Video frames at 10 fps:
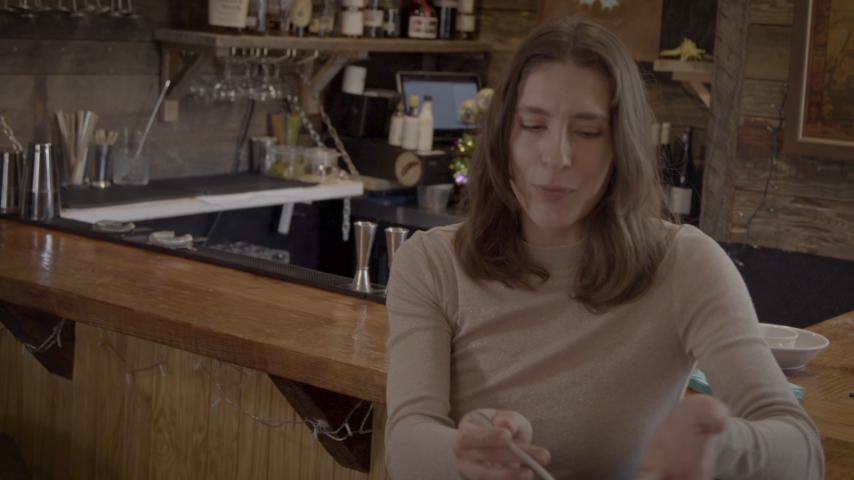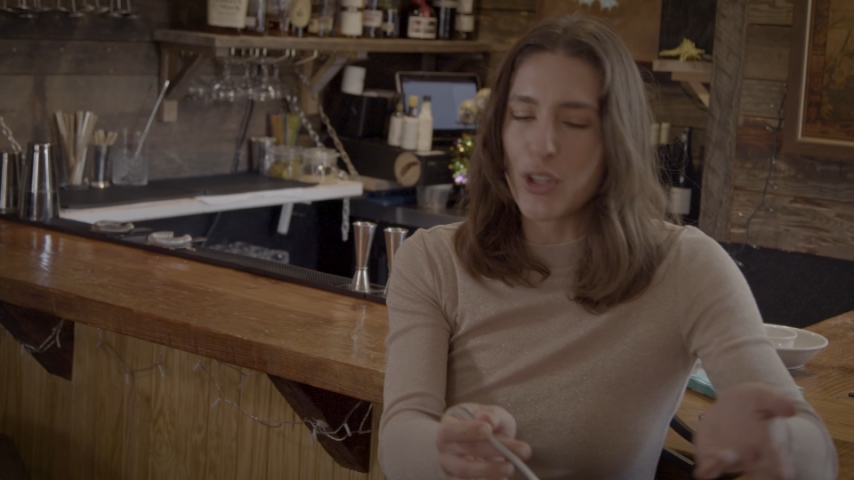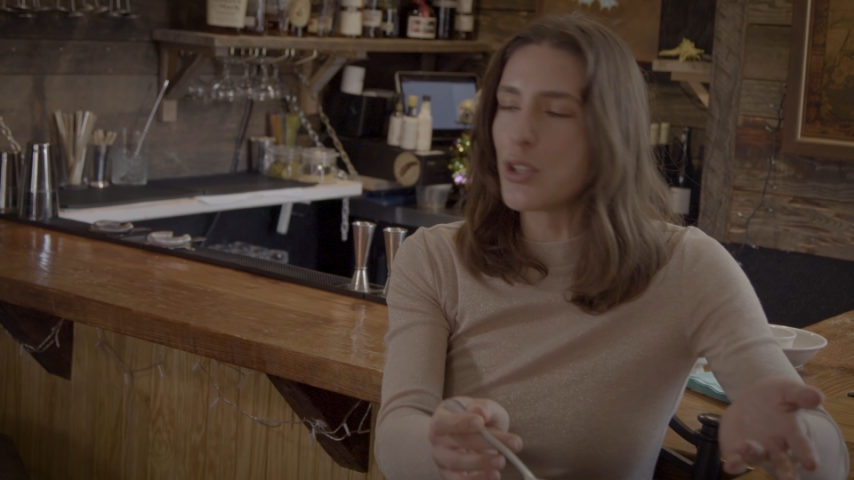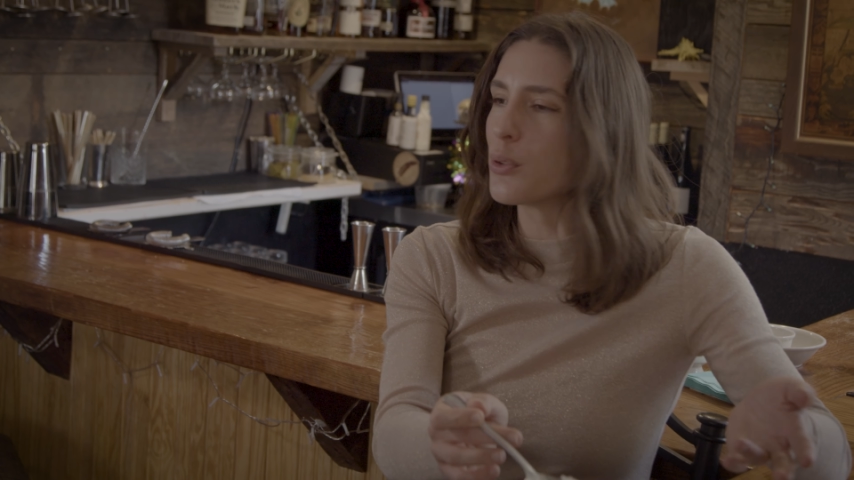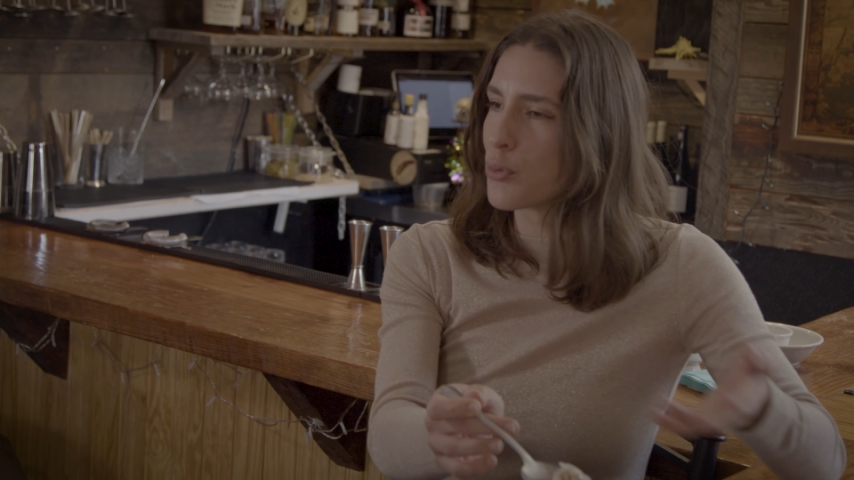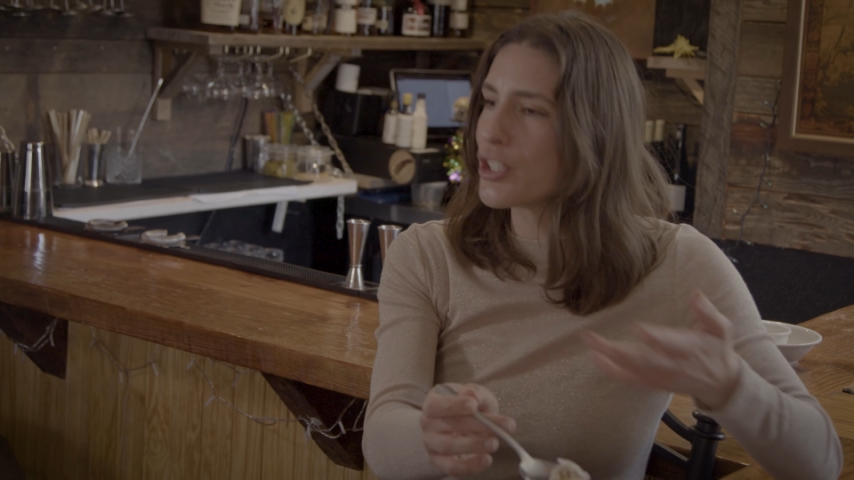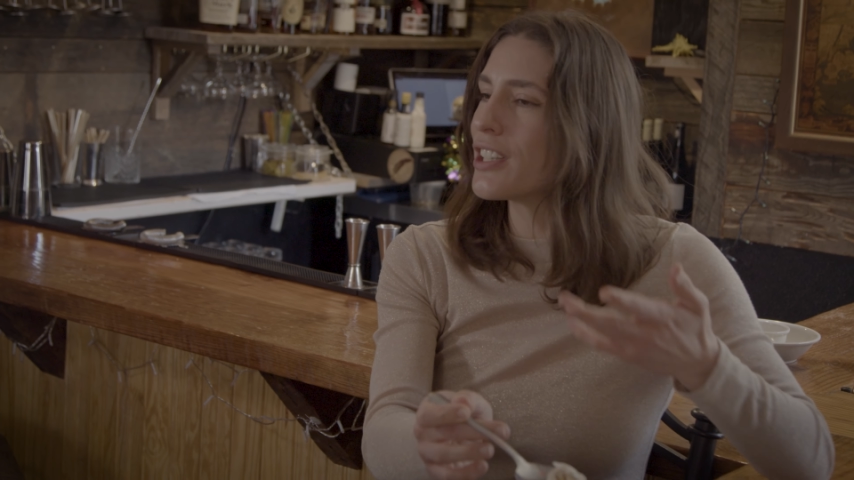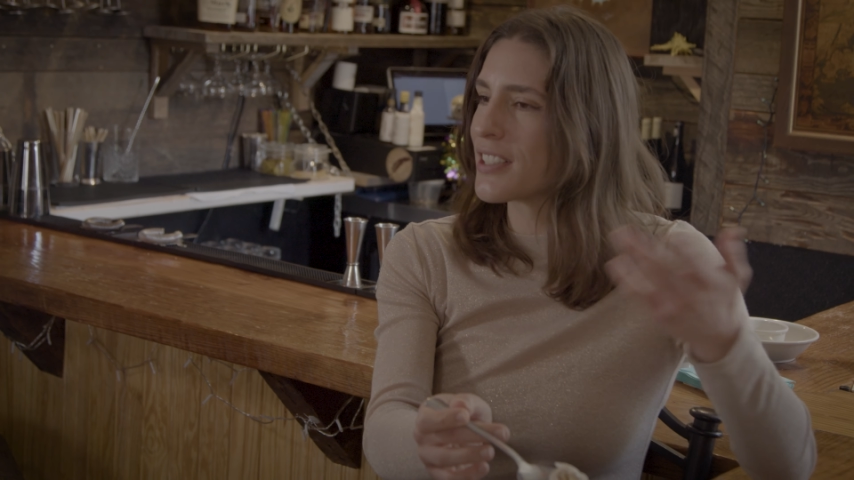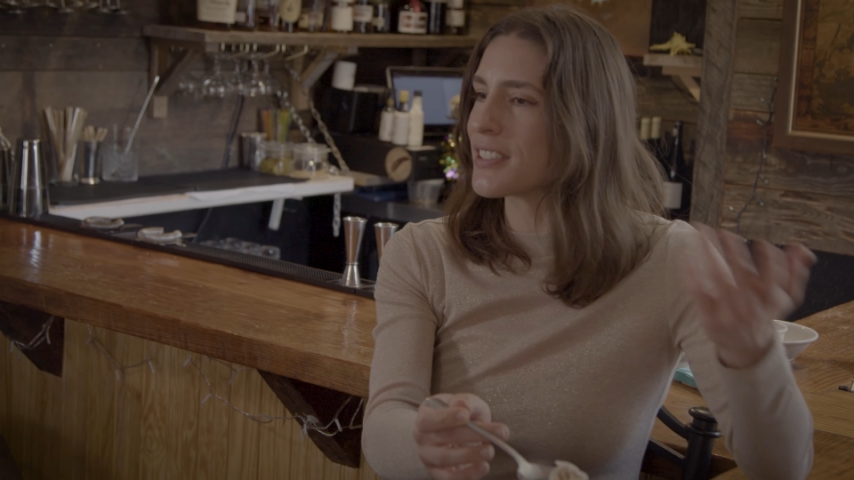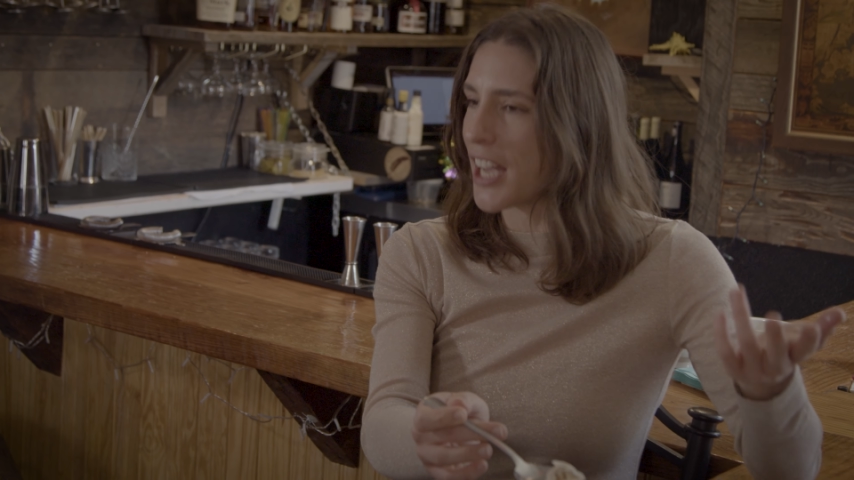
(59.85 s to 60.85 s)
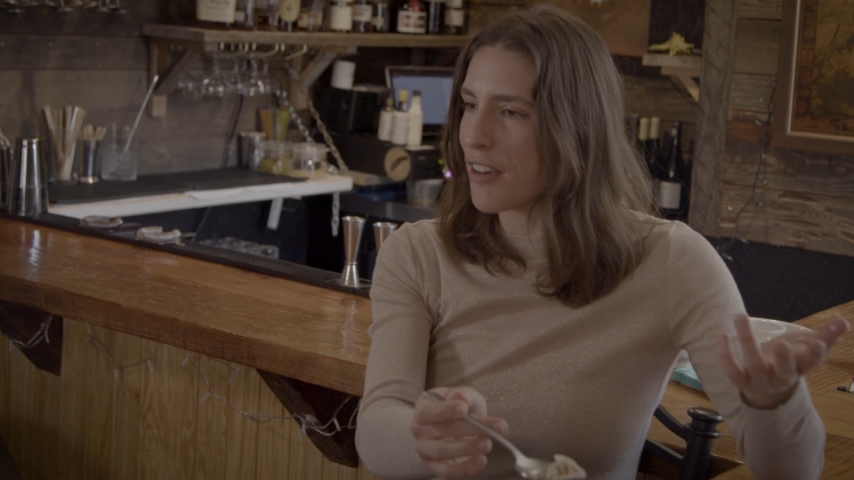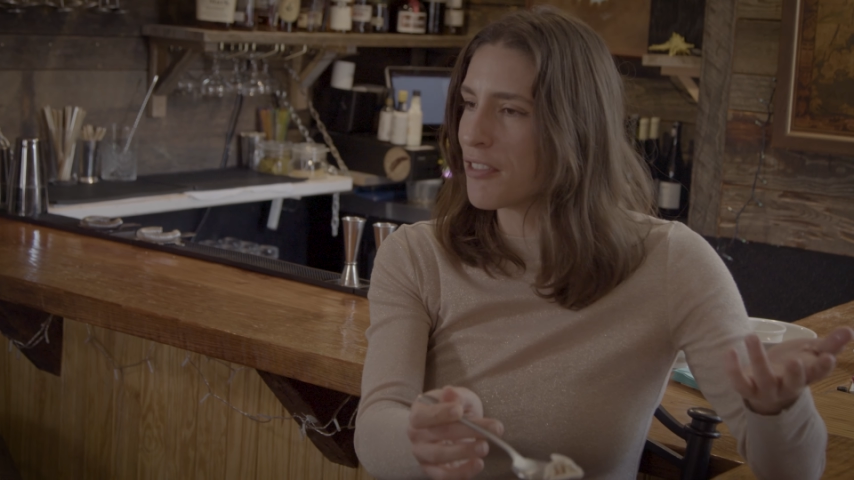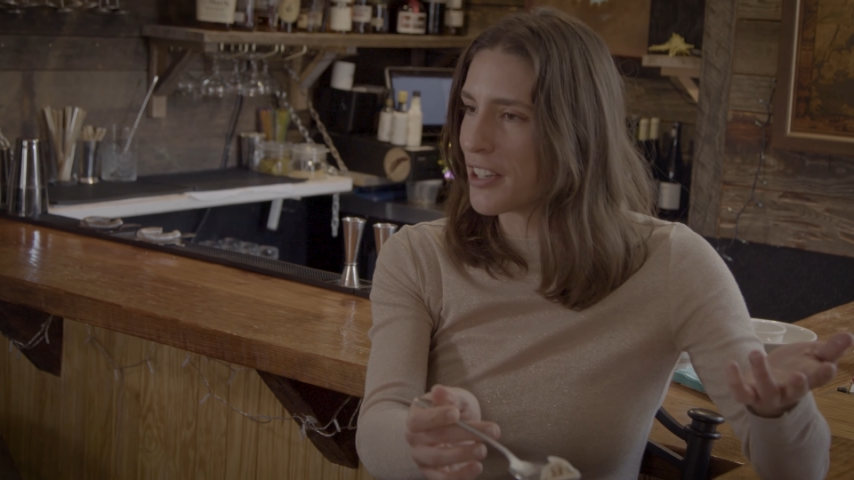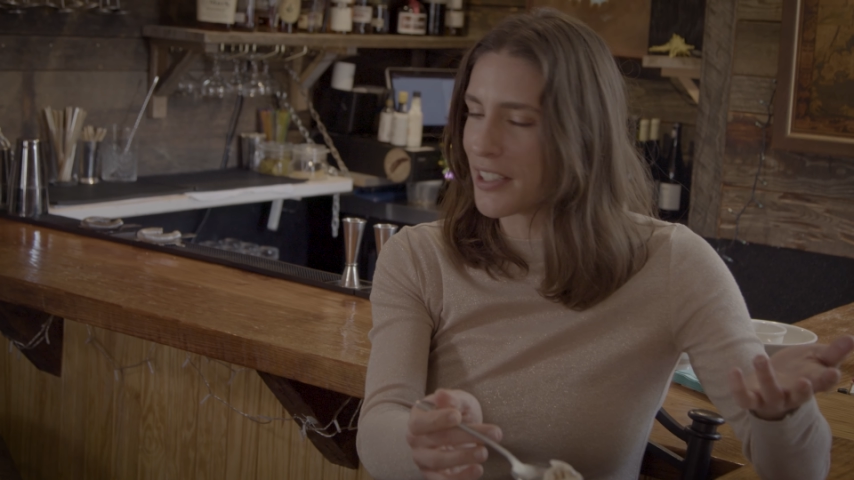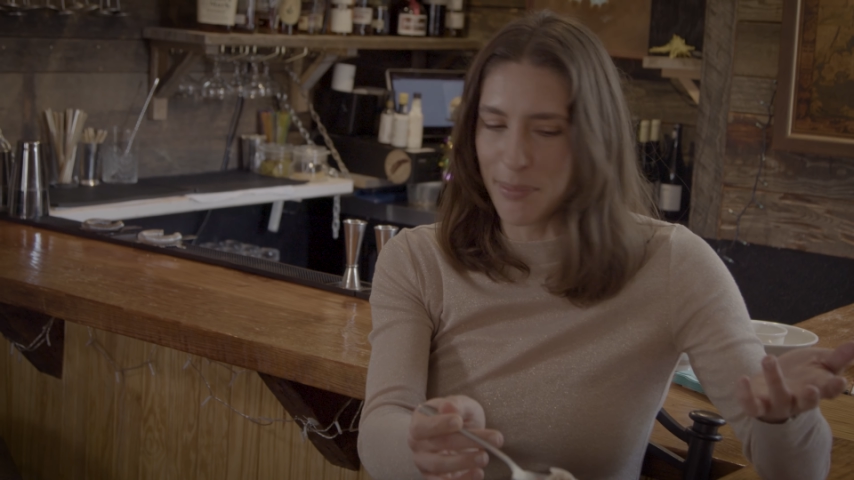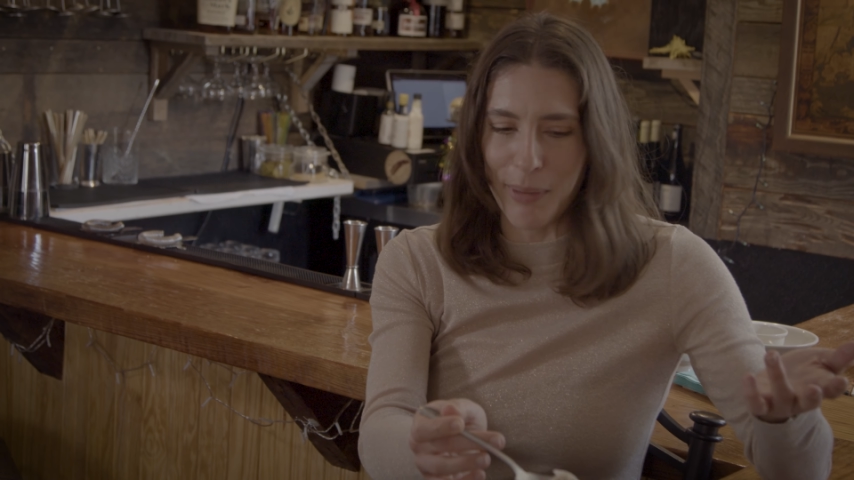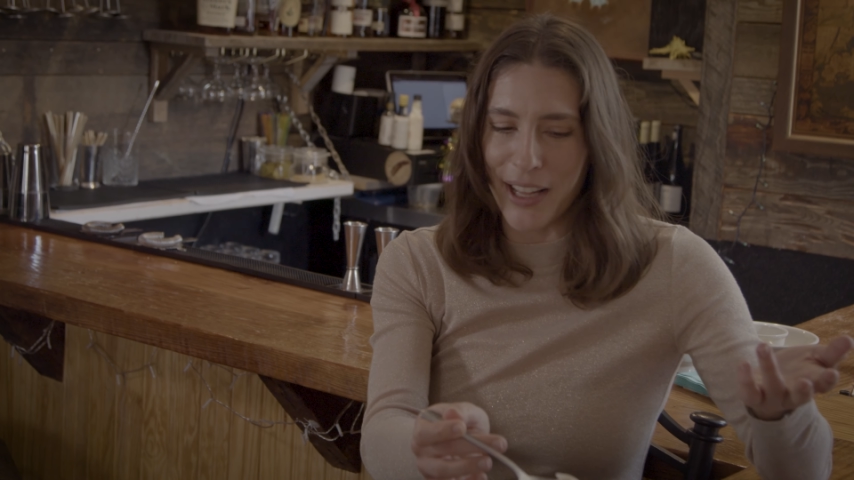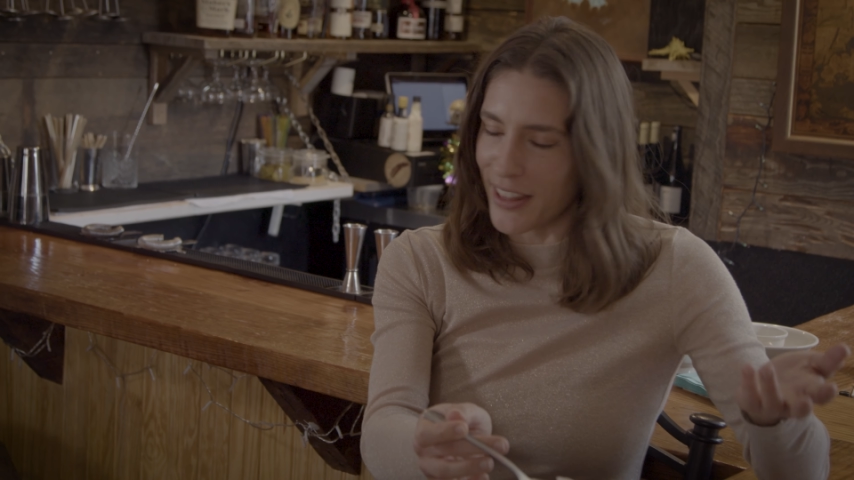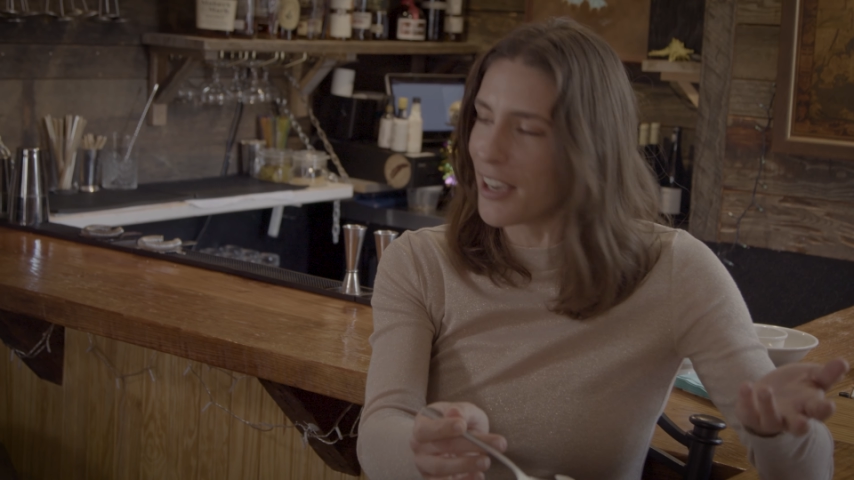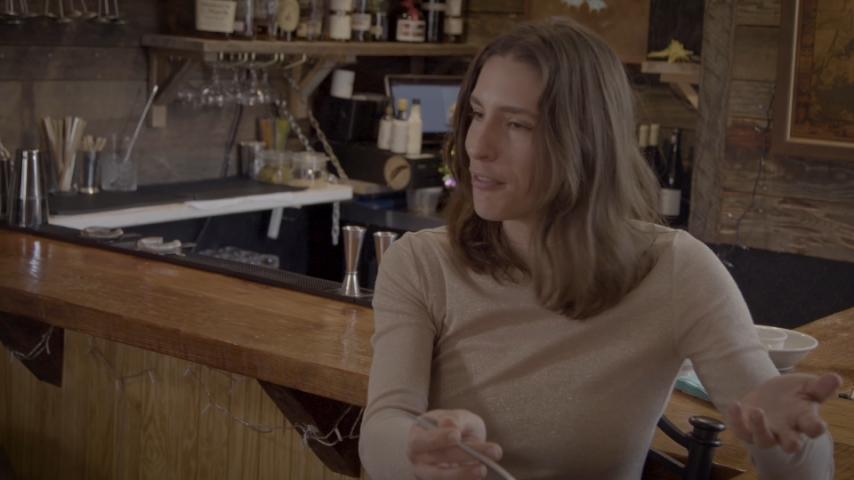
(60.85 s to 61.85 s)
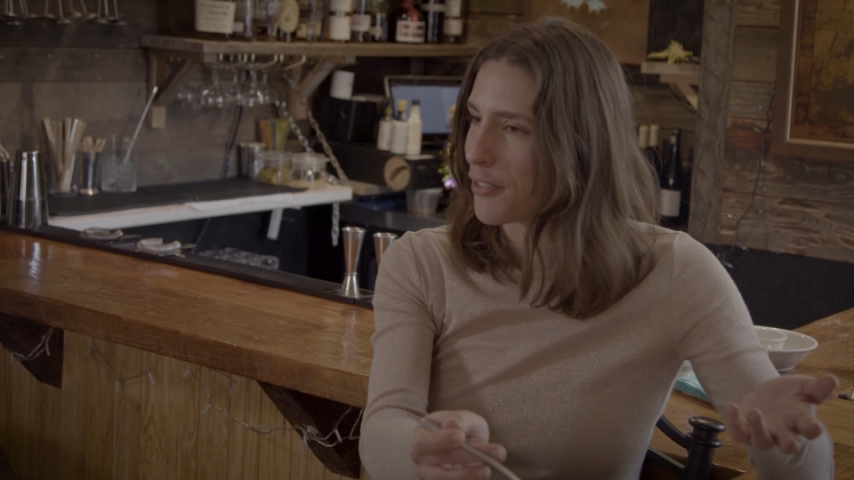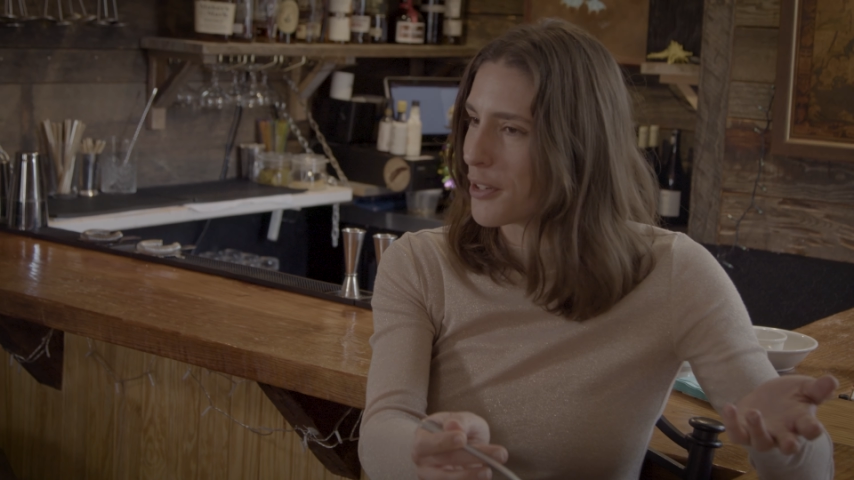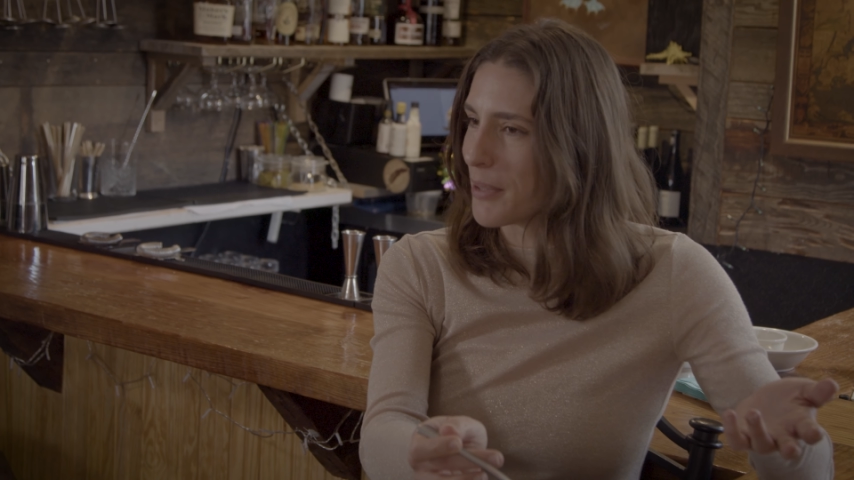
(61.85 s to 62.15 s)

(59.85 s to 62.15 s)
you rediscovered my love for